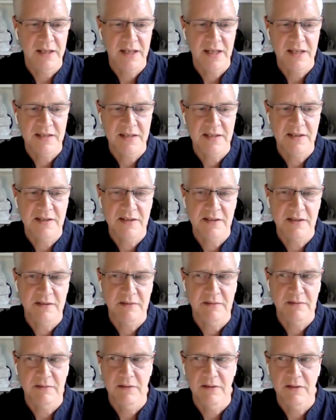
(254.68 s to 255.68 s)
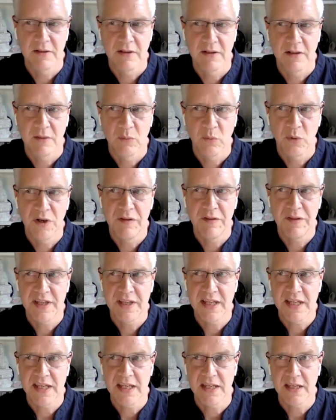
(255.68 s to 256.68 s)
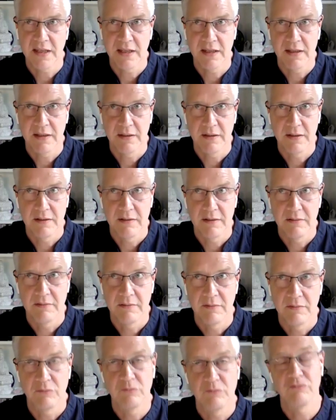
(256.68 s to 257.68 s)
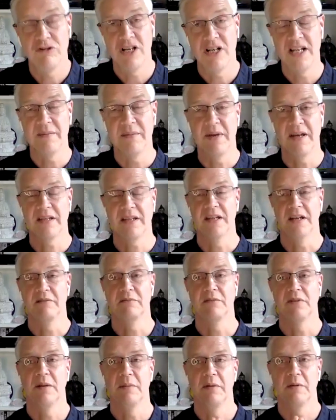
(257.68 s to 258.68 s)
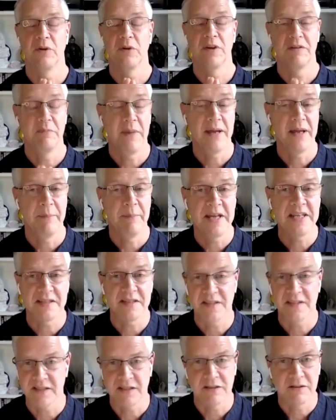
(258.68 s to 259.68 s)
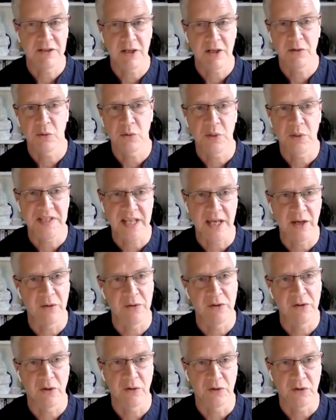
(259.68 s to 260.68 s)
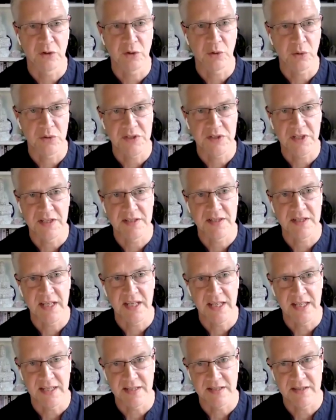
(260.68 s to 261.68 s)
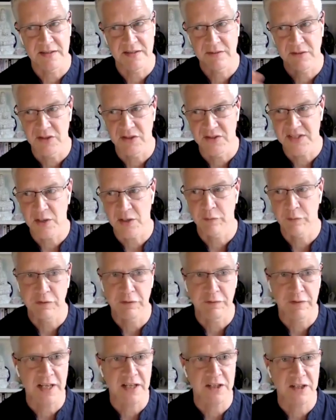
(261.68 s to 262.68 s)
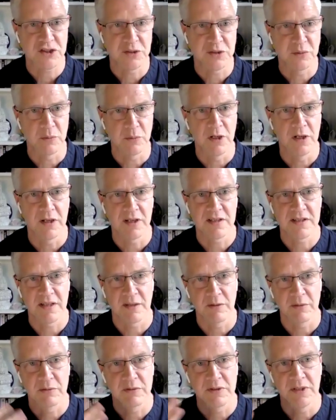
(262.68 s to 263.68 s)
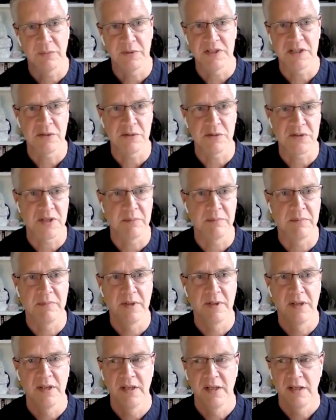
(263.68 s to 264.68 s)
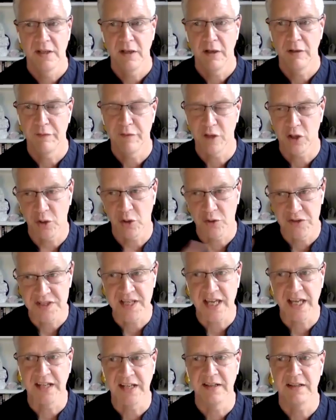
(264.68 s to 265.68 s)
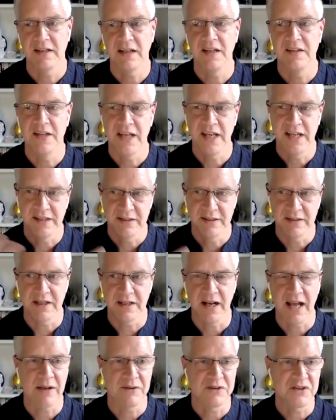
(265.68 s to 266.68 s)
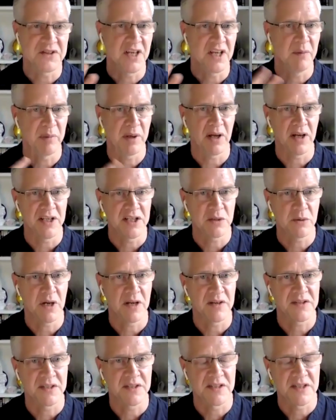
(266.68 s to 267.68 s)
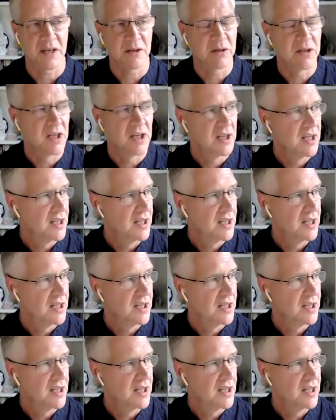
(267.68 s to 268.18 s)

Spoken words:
guess one of the really, you know, one of the amazing things that you don't always get on courses is the self-reflection work. So, you know, we do some of the content, and then, you know, how does it apply to us? And so